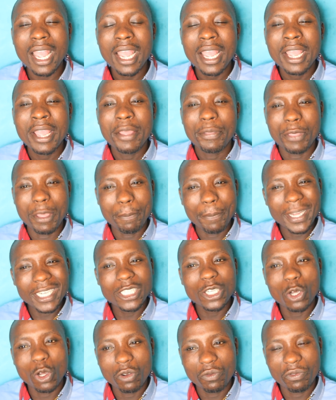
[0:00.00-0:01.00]
The party
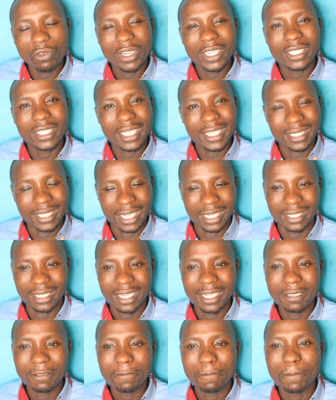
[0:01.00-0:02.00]
conflict is this, huh?
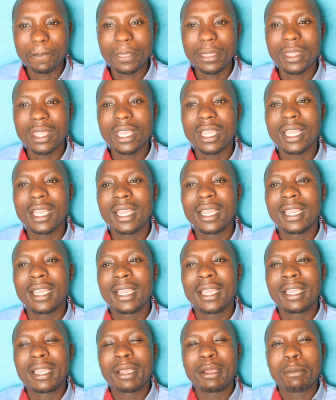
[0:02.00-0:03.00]

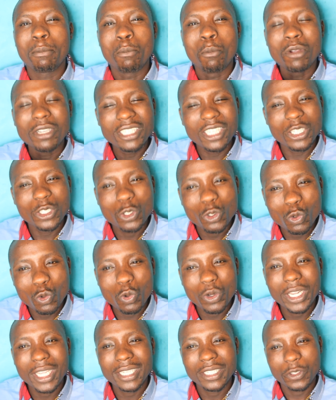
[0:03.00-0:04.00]
Moses
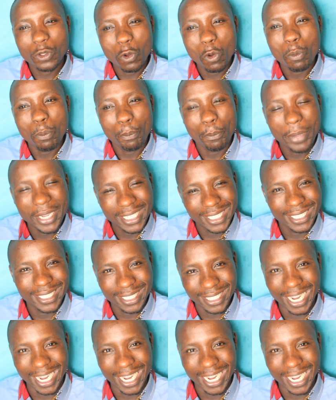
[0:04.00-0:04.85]
Kuria's competitor